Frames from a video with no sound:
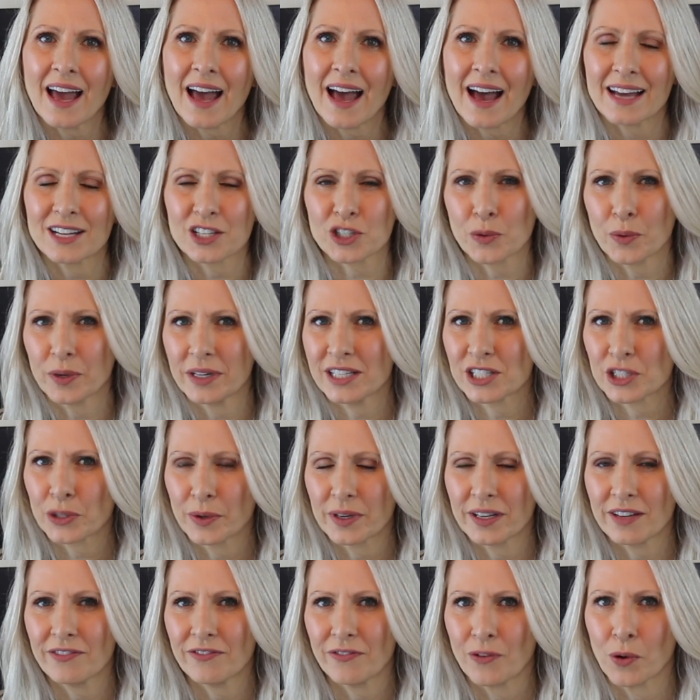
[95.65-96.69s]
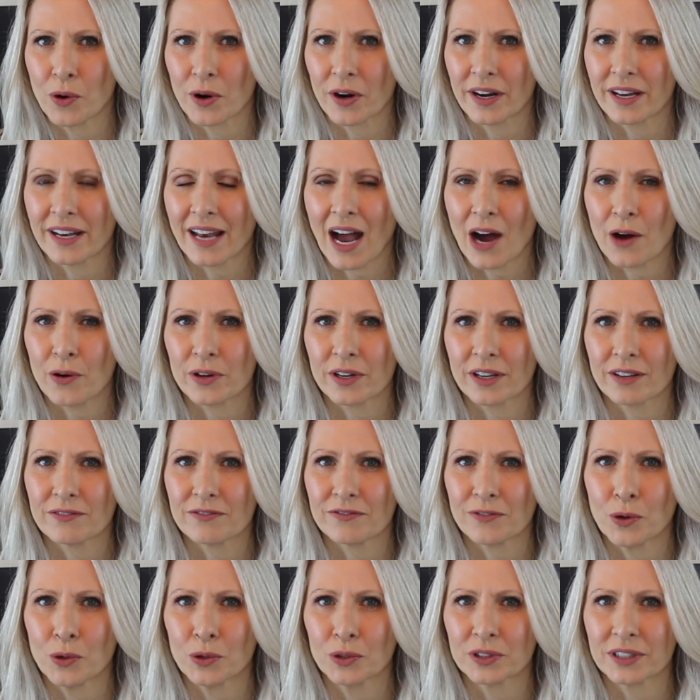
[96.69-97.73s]
at 2024 and how it
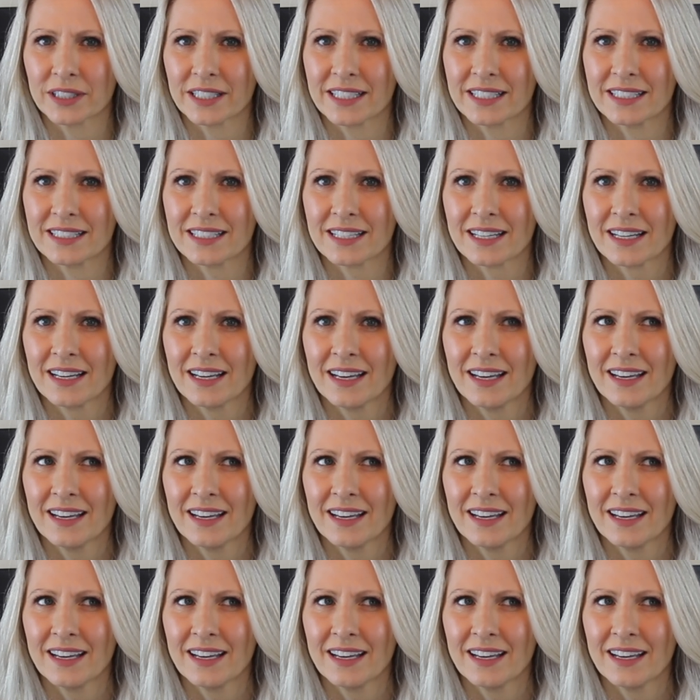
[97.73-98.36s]
unfolded,